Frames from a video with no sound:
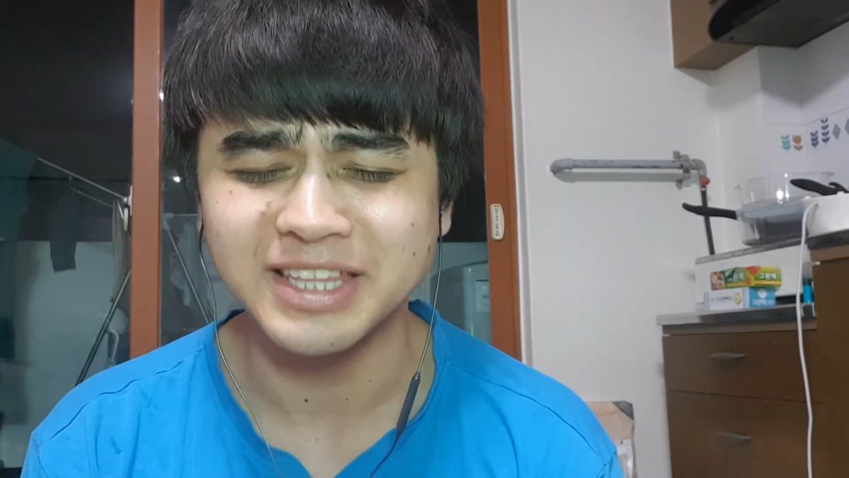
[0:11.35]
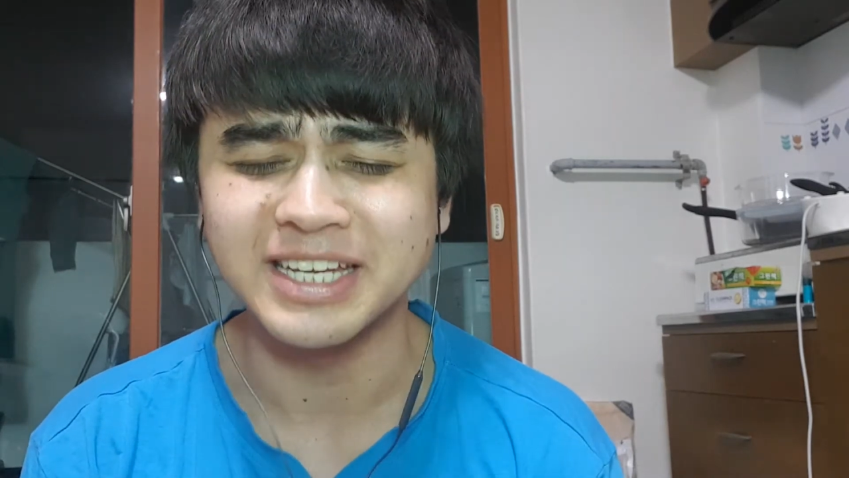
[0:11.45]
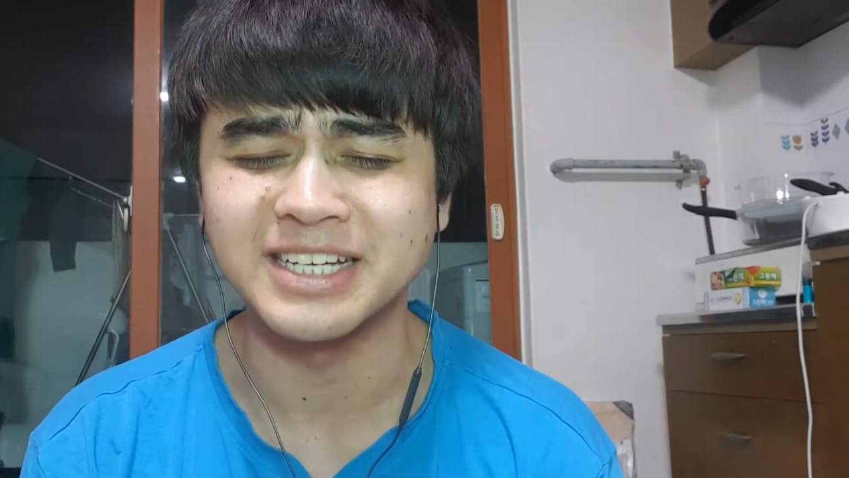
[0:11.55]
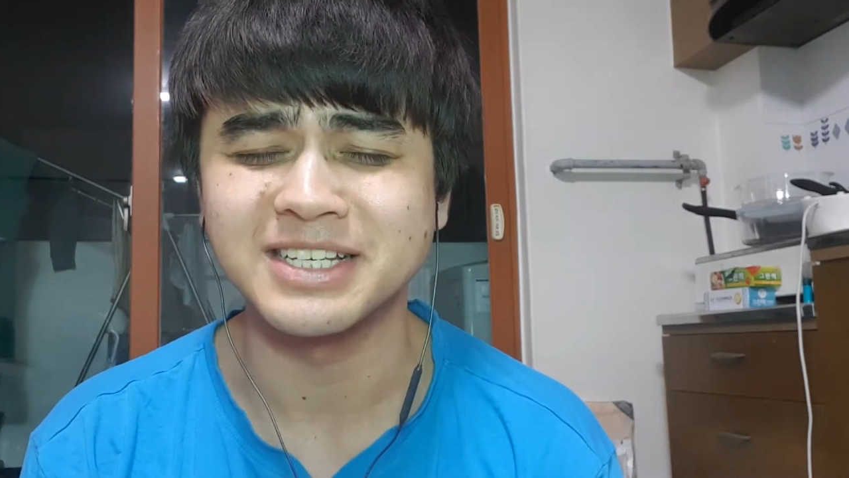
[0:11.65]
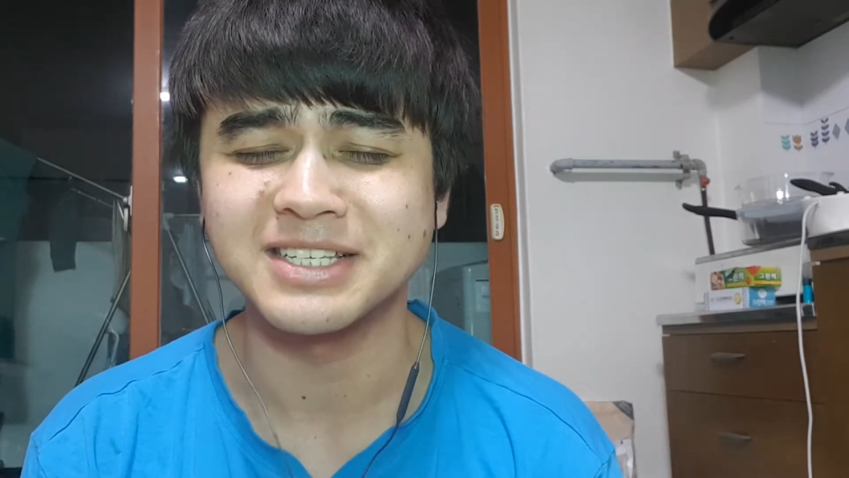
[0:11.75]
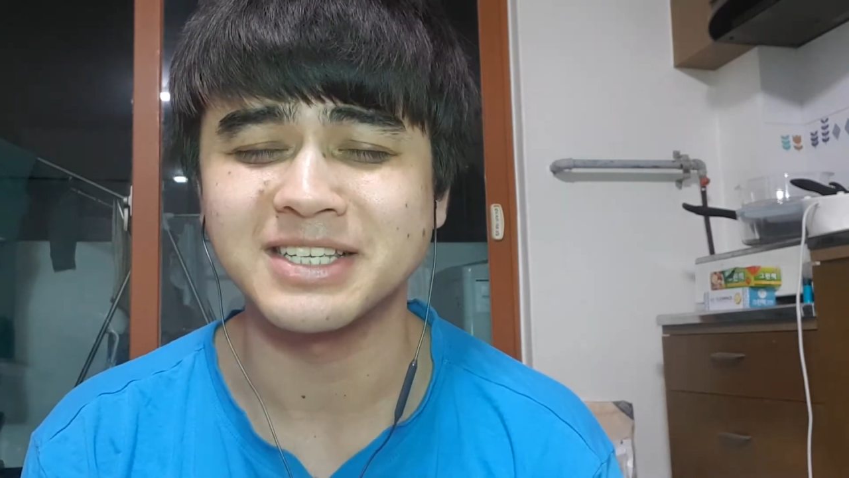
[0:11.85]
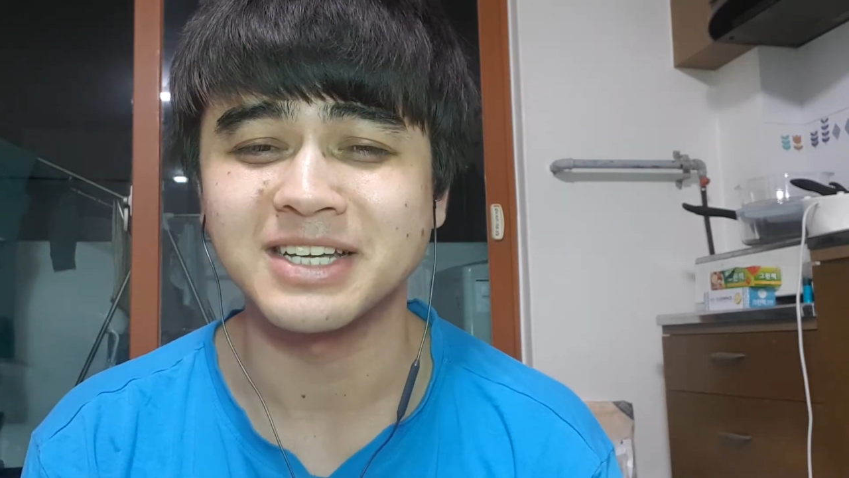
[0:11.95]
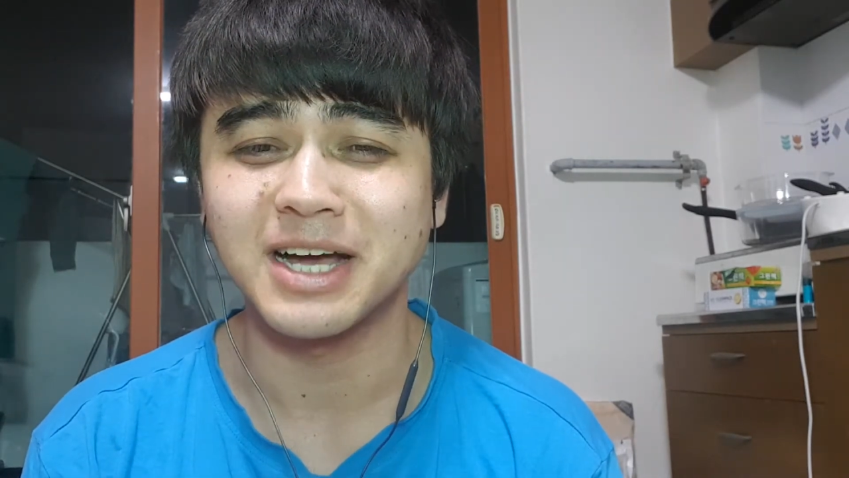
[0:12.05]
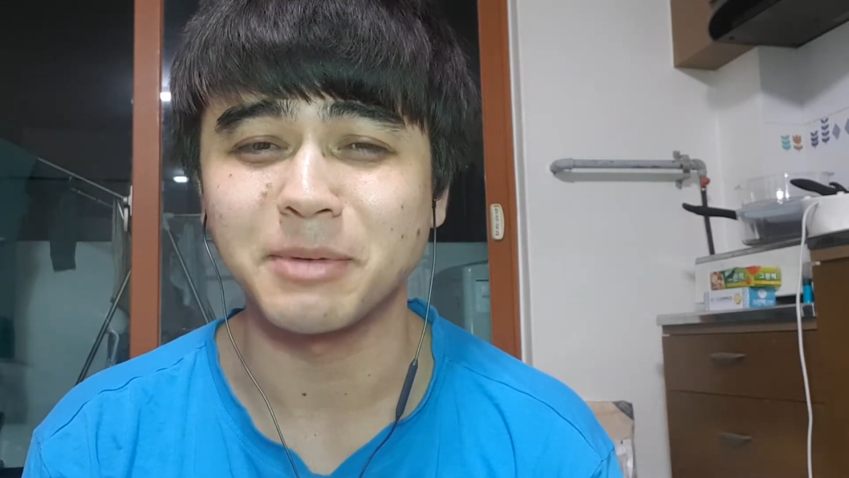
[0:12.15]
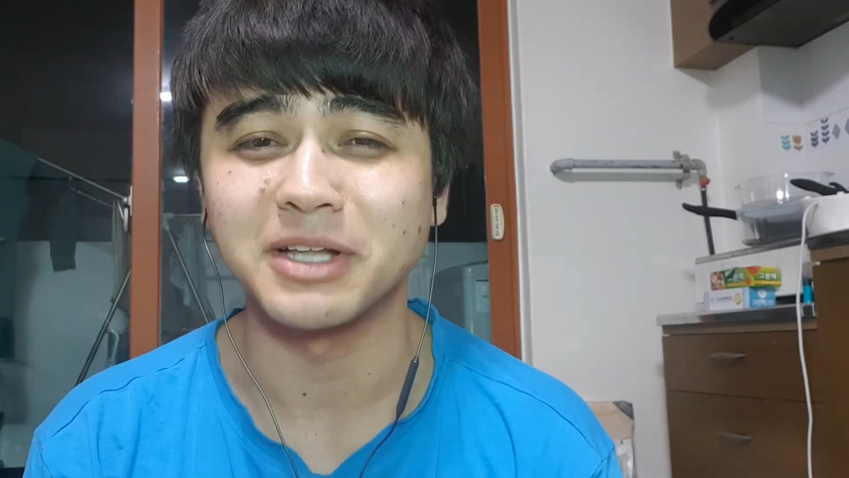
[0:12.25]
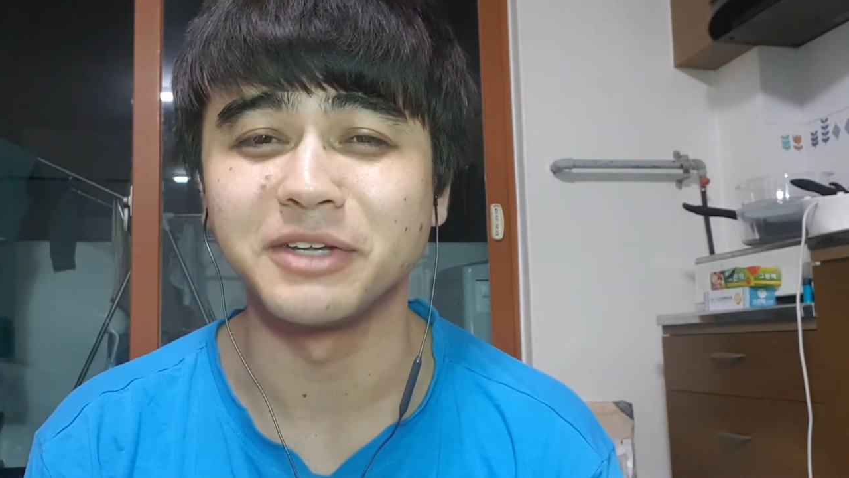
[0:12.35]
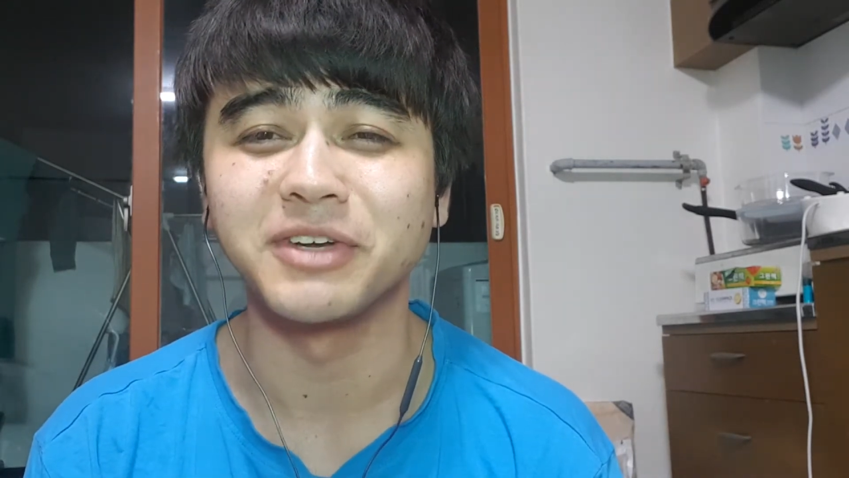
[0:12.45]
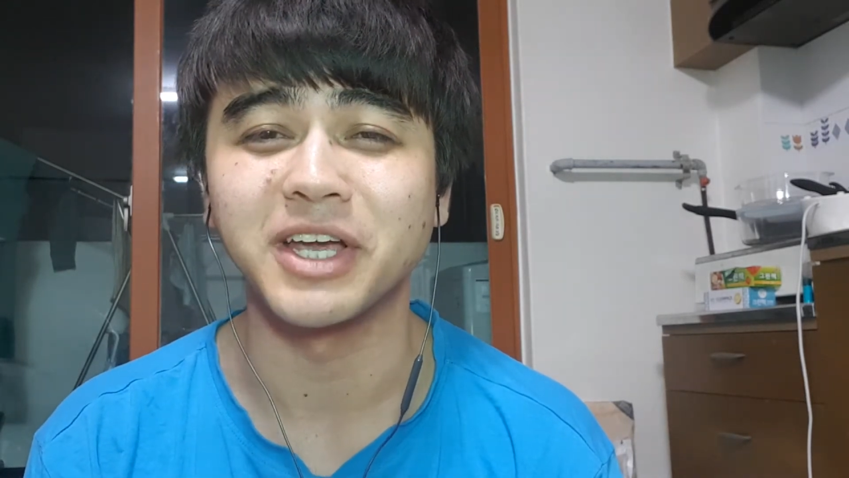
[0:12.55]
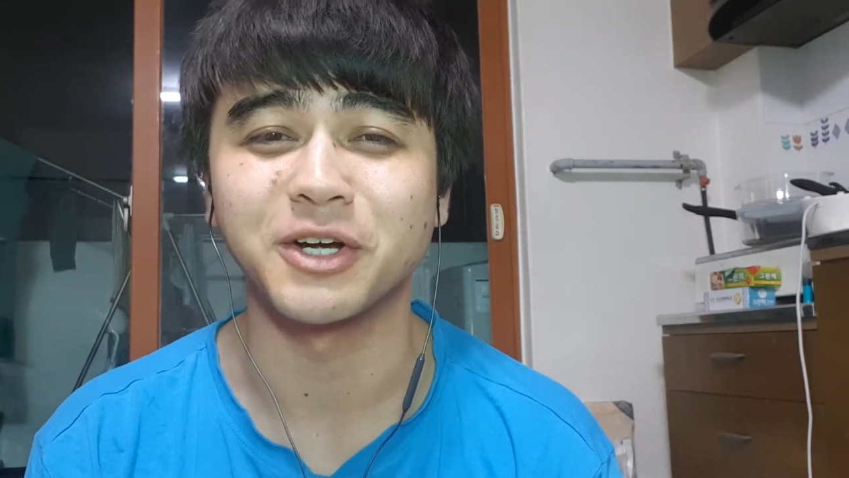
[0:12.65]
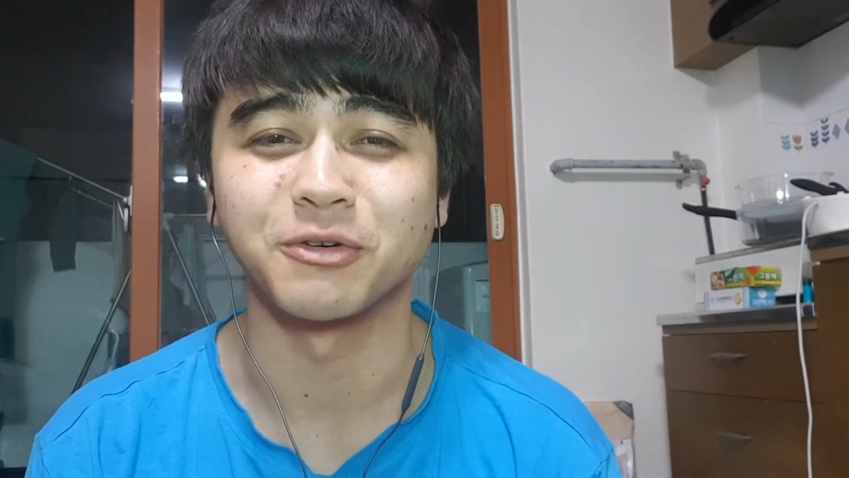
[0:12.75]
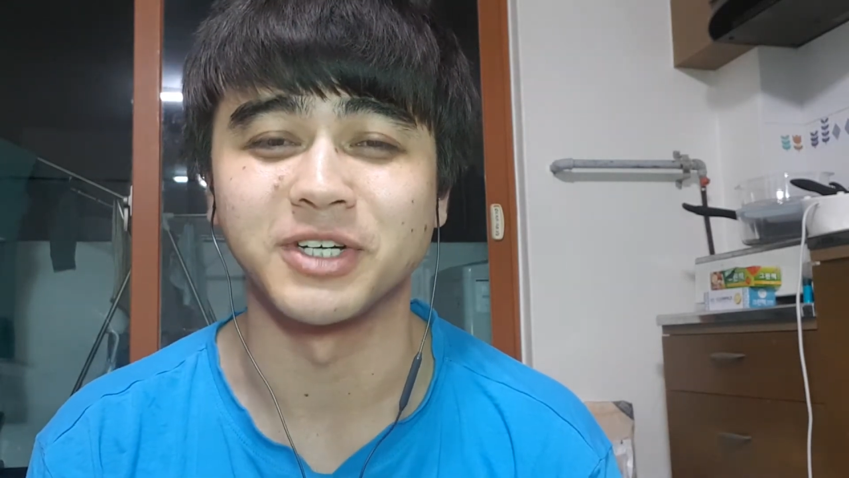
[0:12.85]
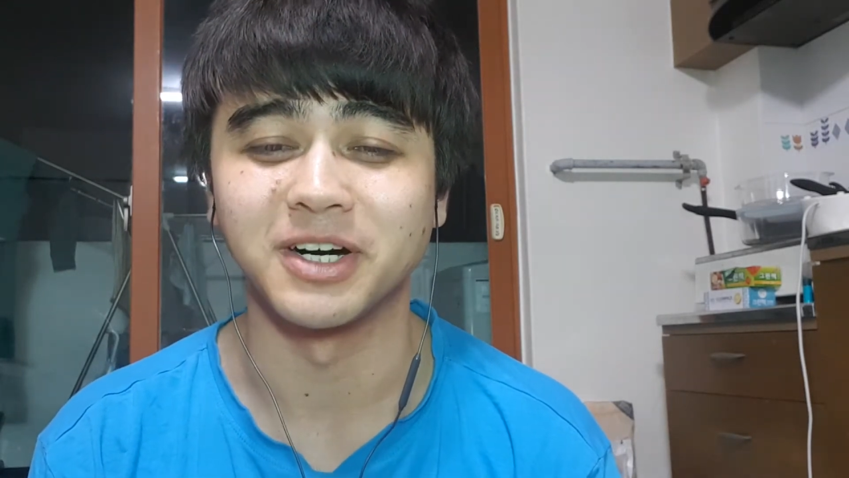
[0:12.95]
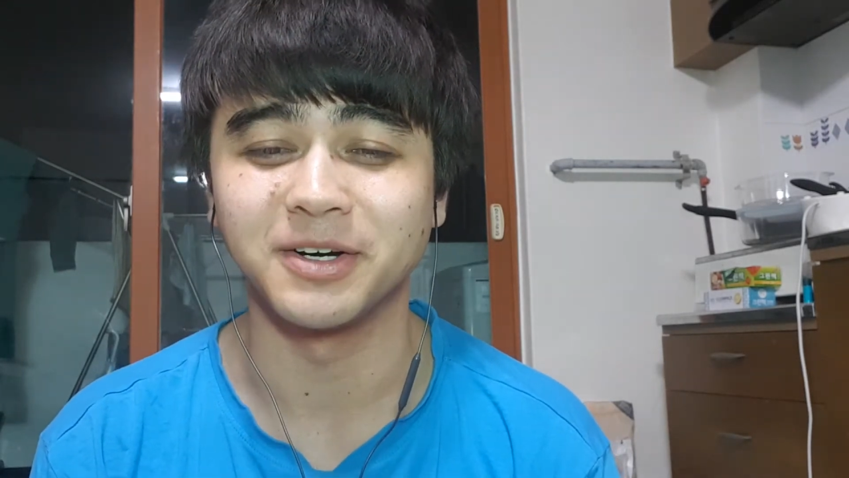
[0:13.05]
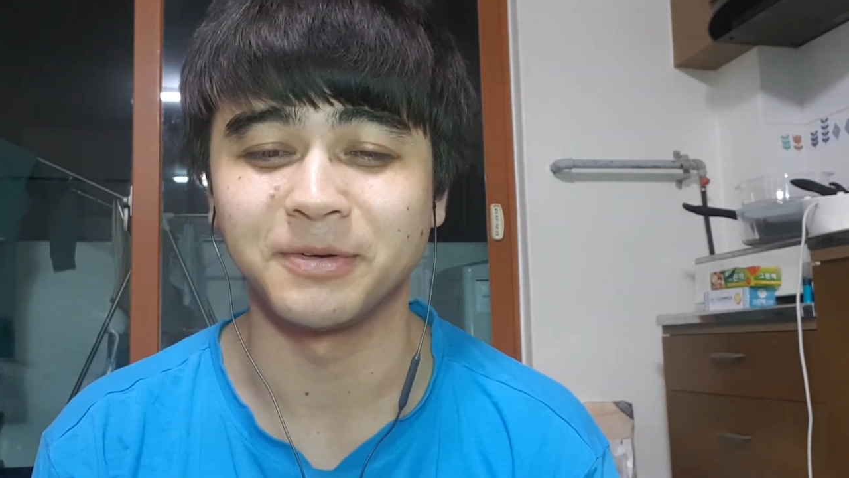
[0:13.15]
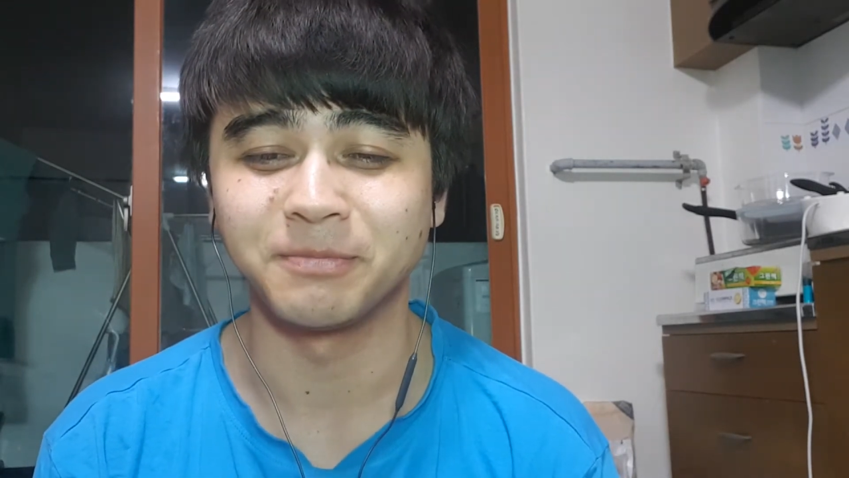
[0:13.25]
things about living in Korea,